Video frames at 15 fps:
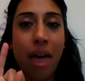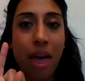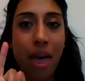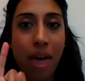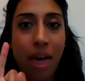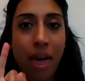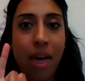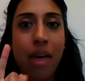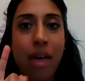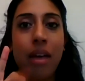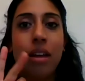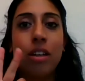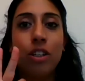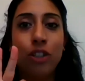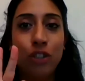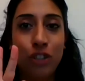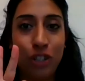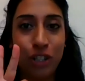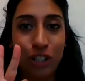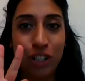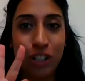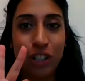e,
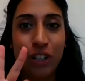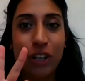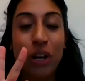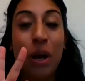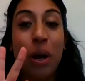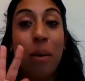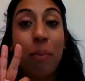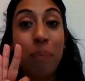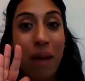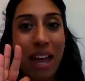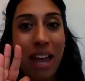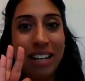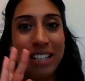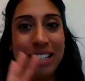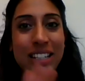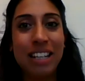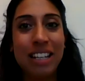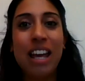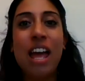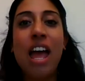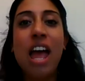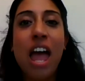d, bed.
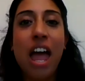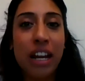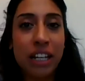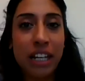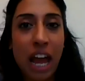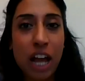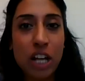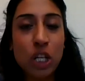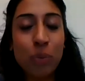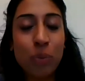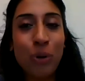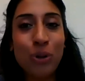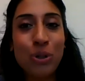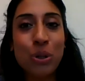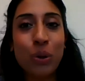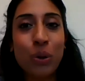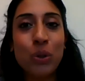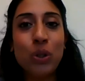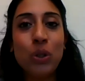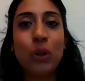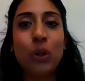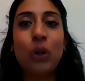Can you put on
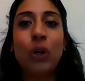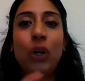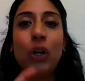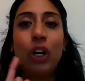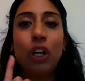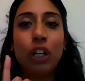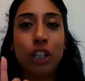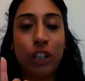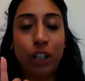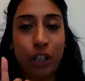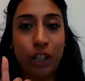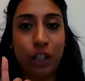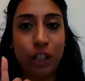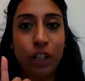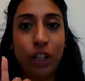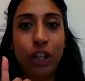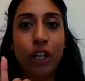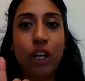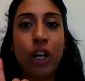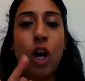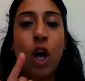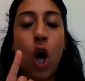your
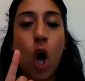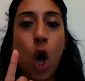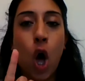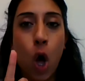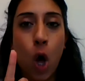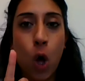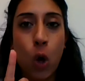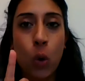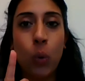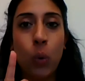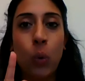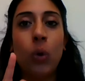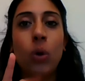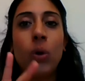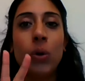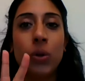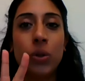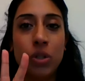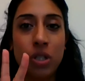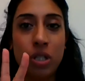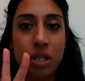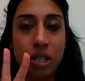k, o,
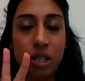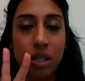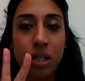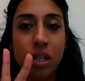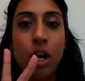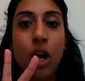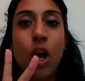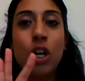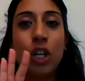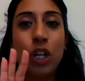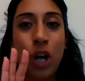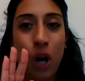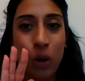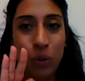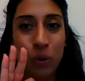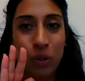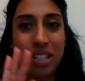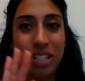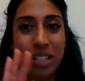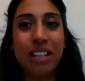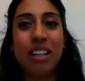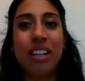t,
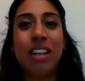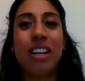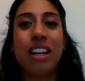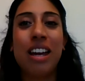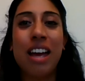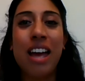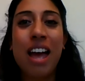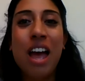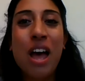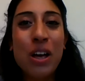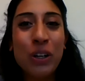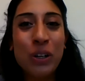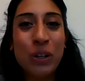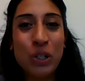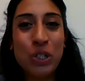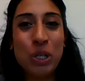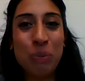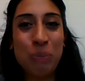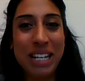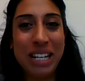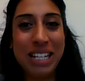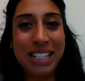coat? Could you
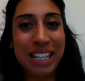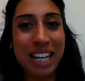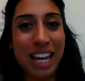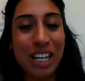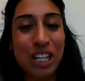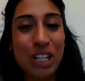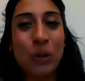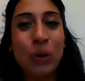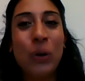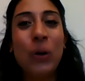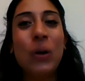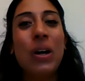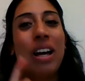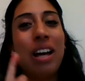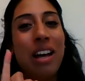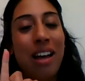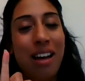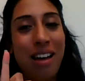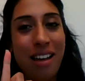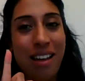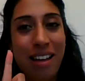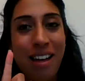please get your
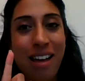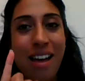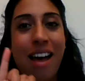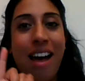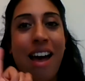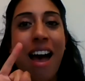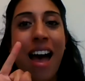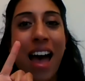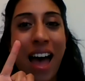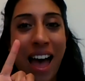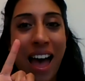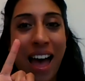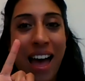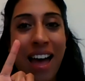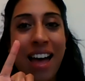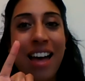a,